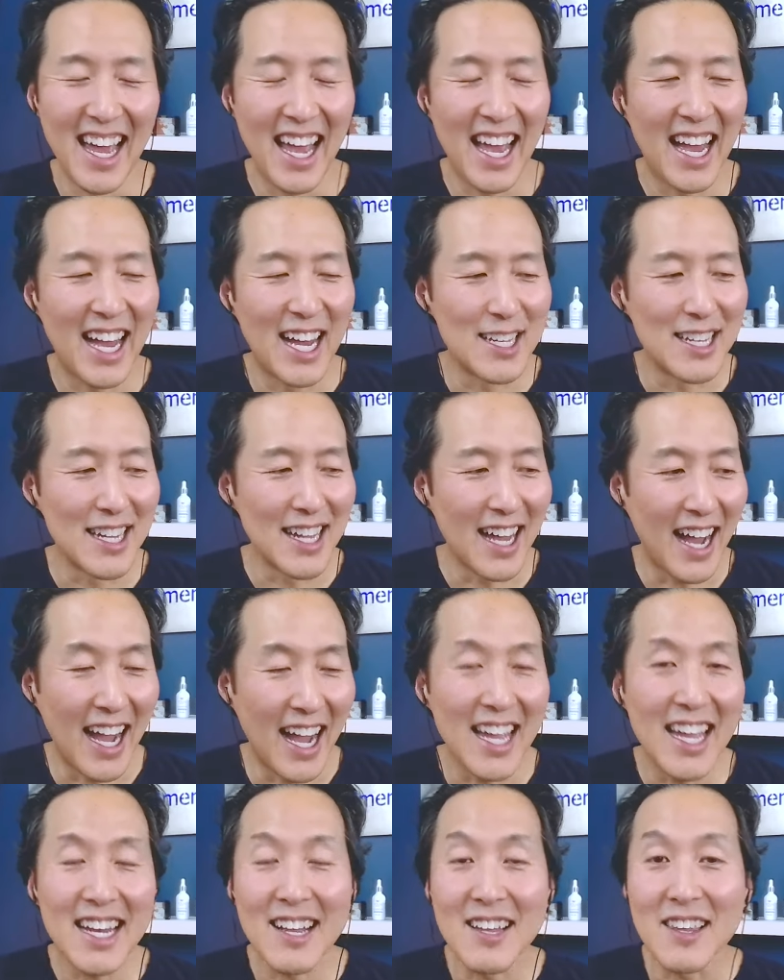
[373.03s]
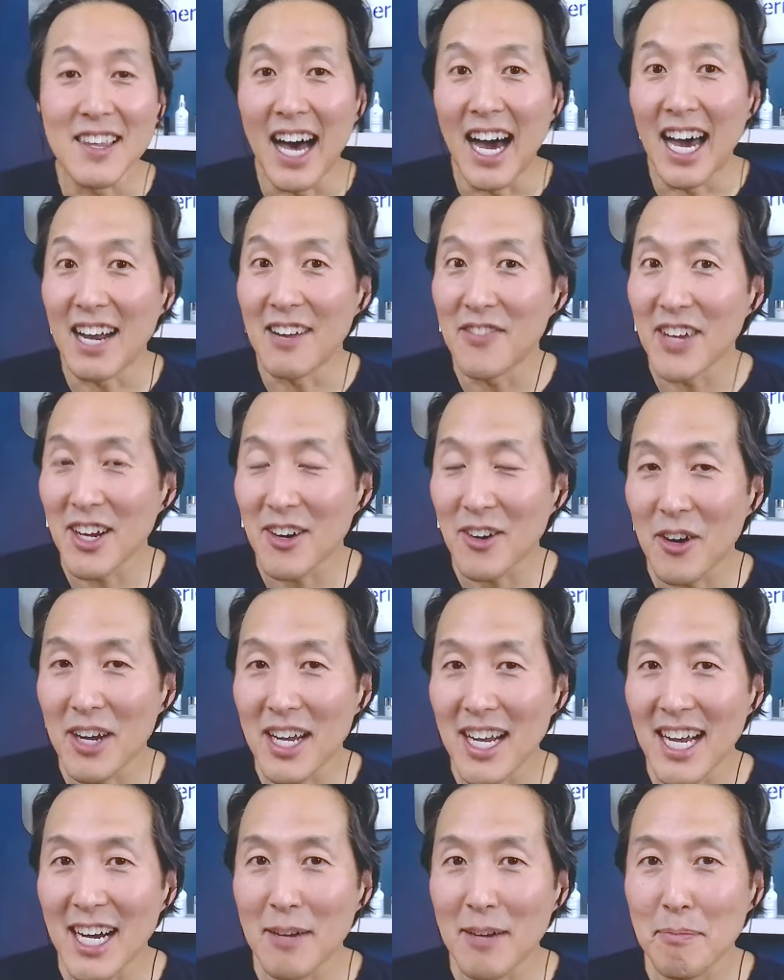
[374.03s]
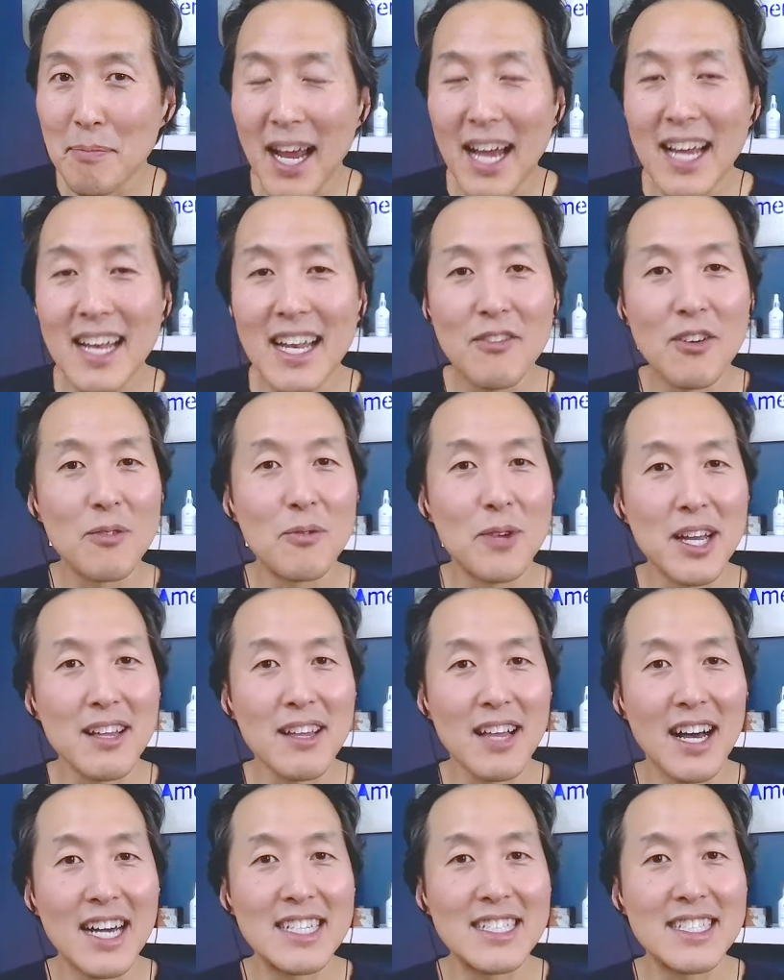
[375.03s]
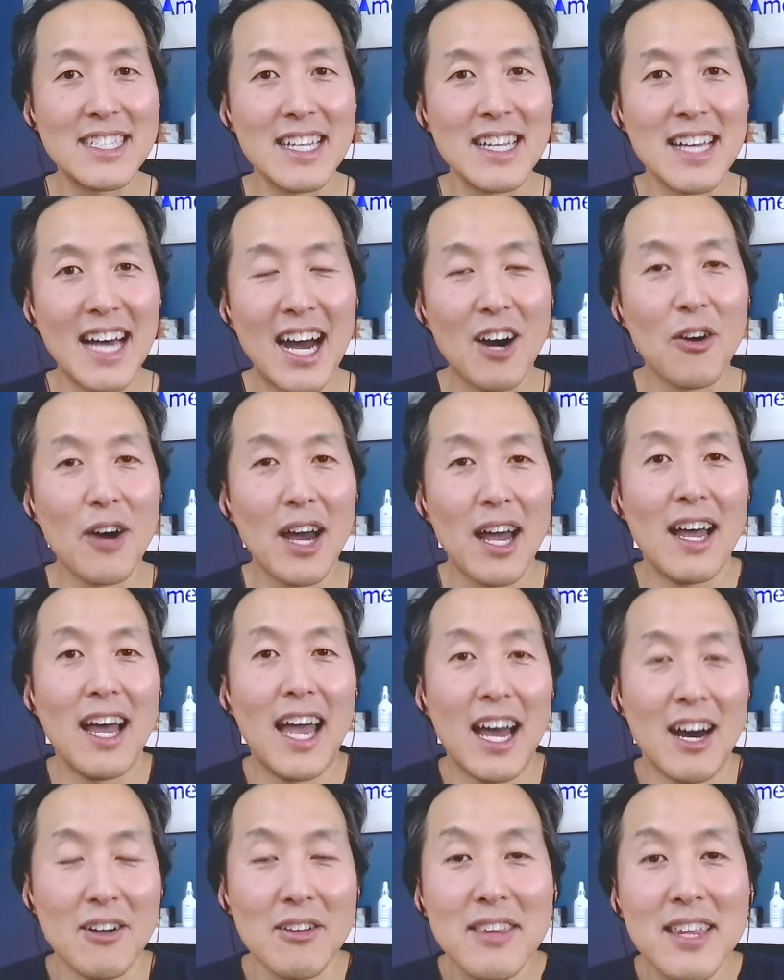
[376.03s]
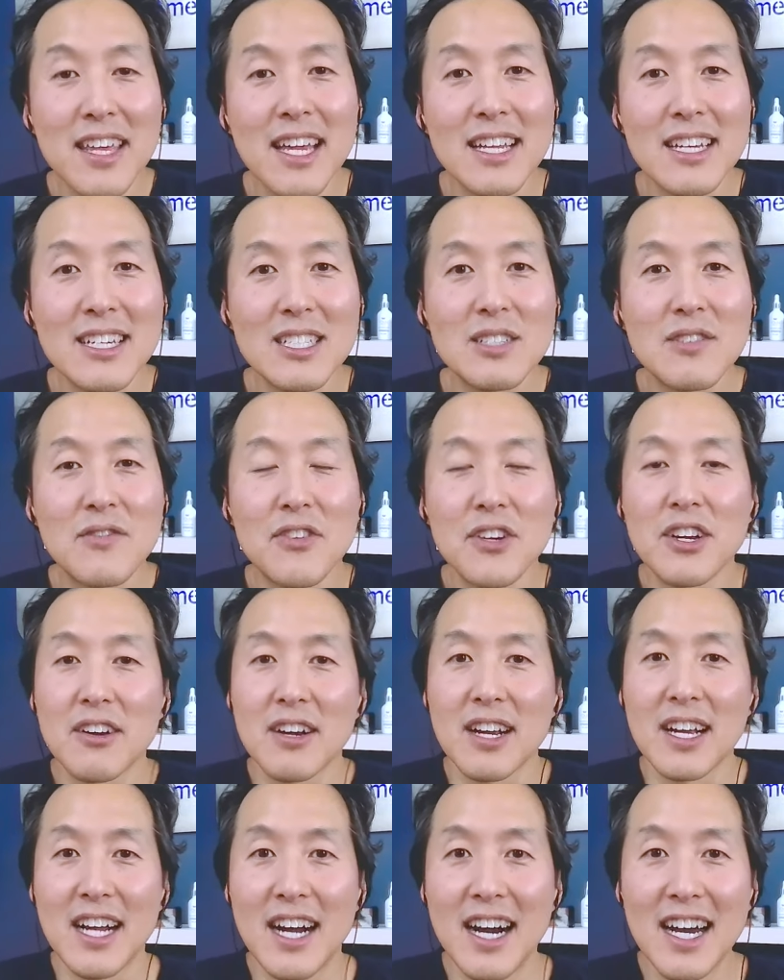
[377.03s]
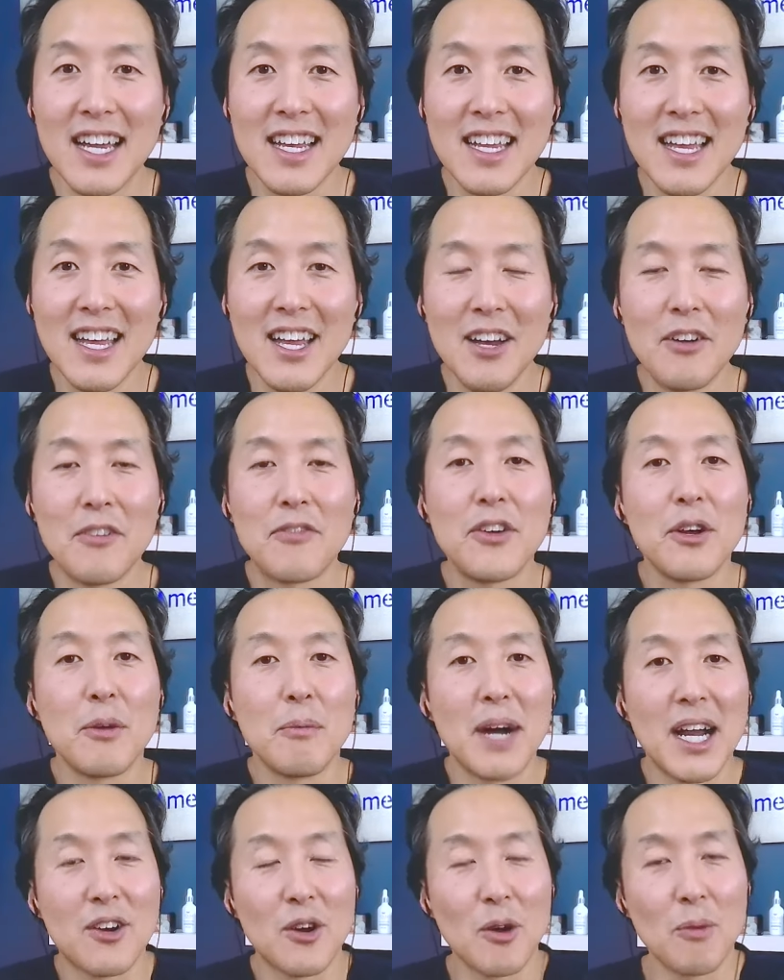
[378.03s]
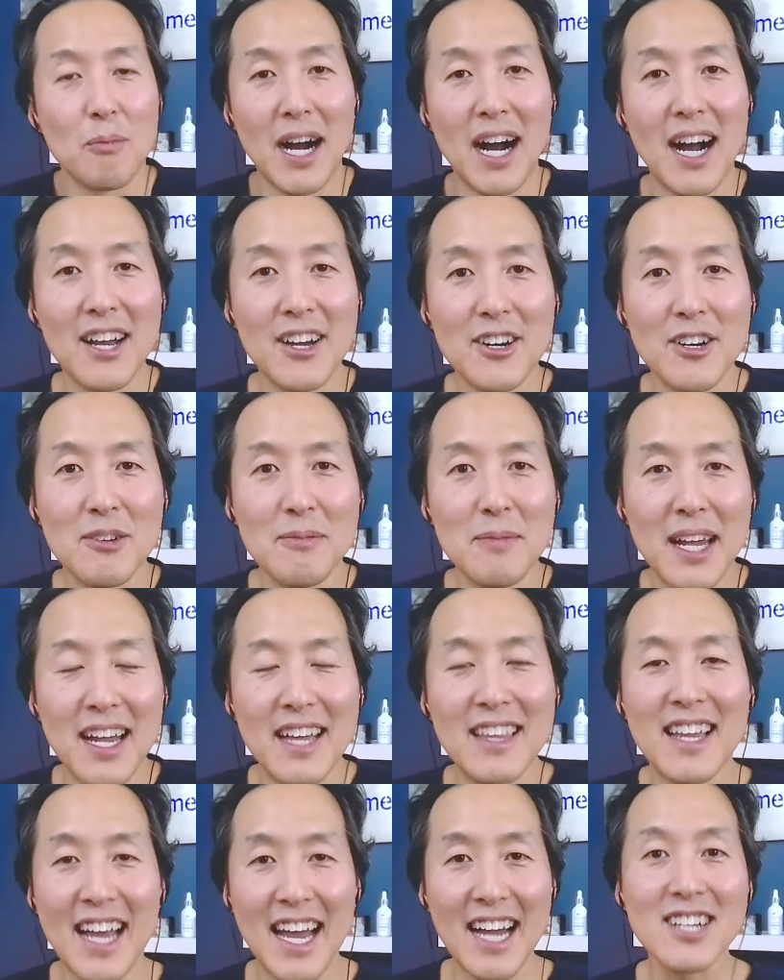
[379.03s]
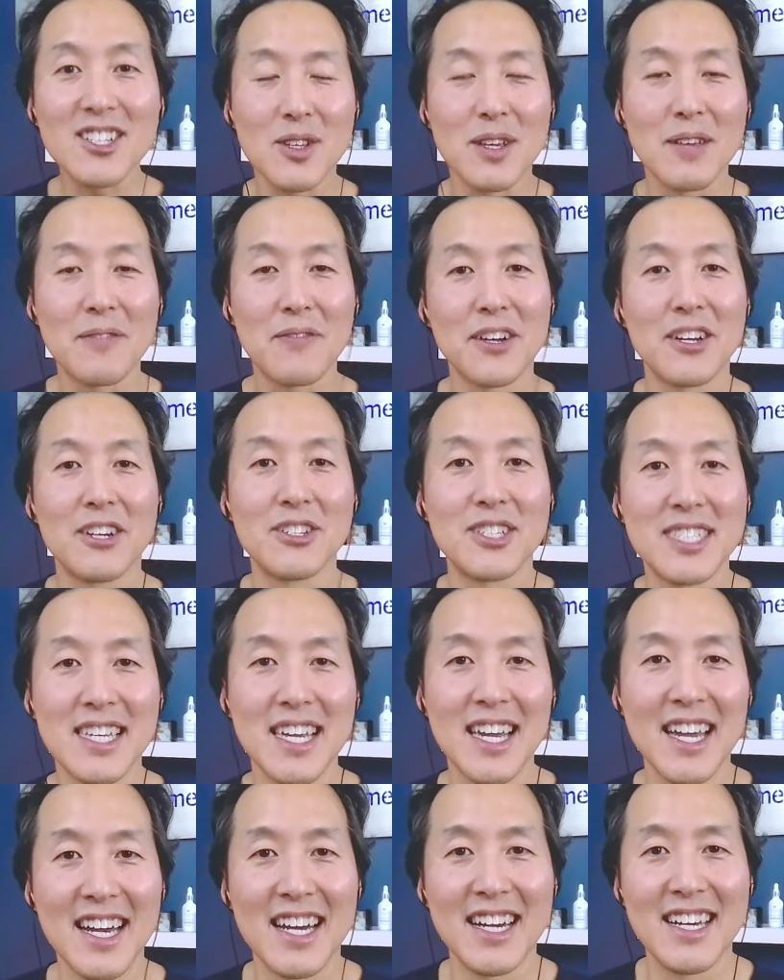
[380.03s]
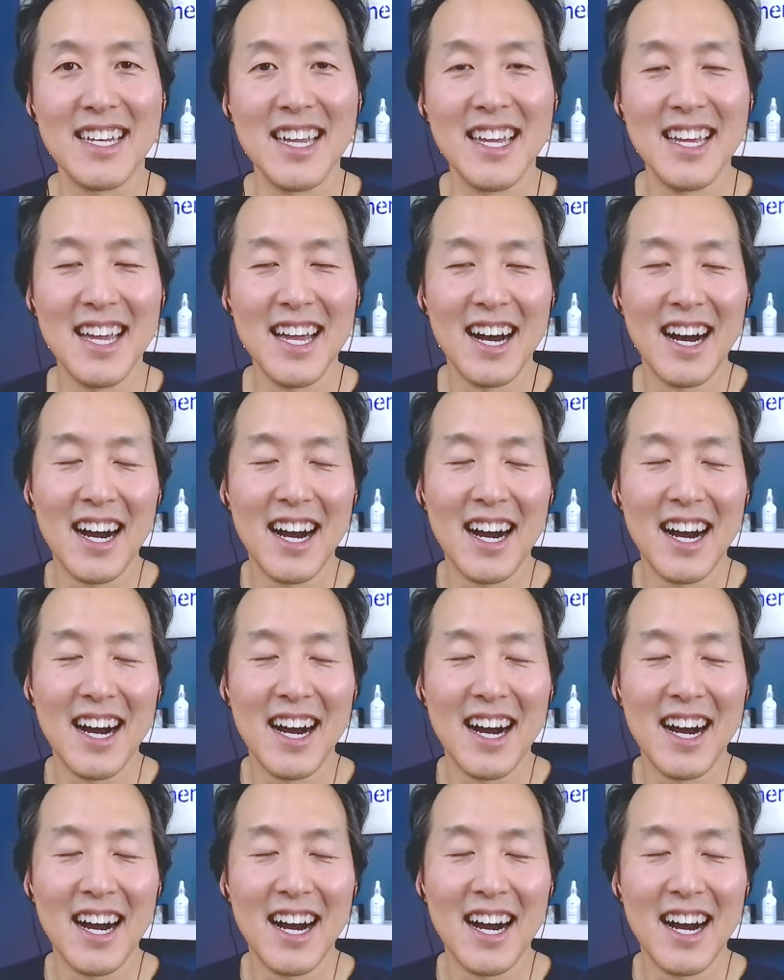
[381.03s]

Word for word: And I ate a lot of it growing up, but I never realized how healthy it is for your gut for your microbiome, and then actually for your skin.